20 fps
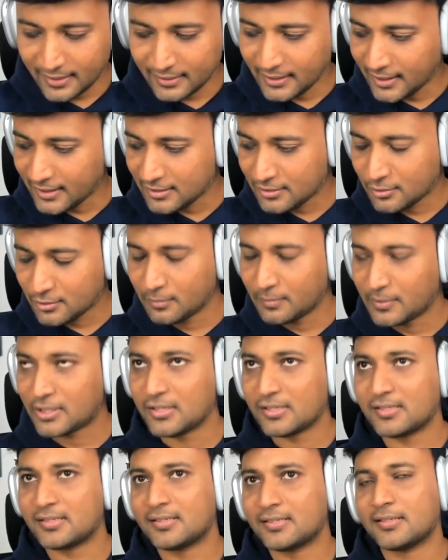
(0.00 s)
that is true,
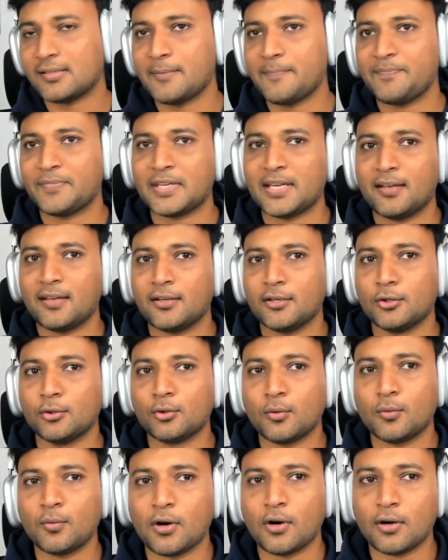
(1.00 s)
because you
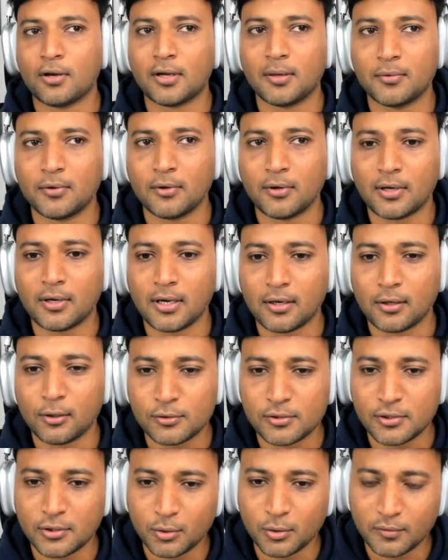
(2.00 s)
don't want to come to a
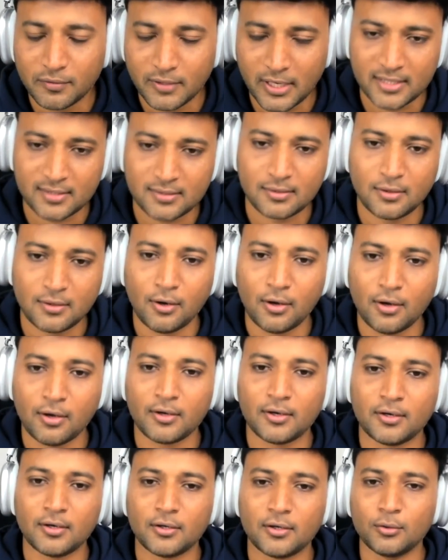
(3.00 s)
conclusion too fast, or
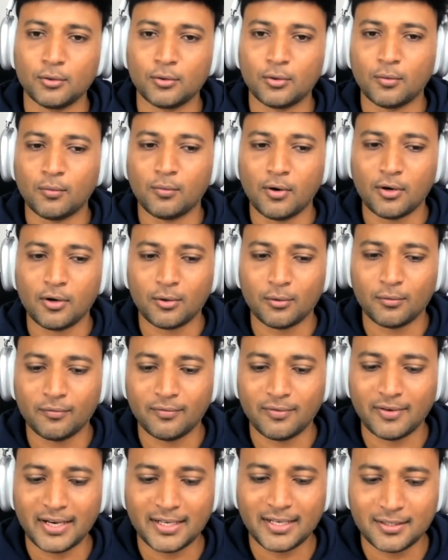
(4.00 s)
you don't want to
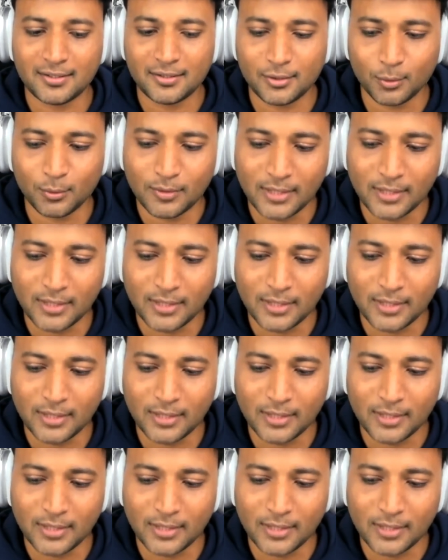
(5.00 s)
wait too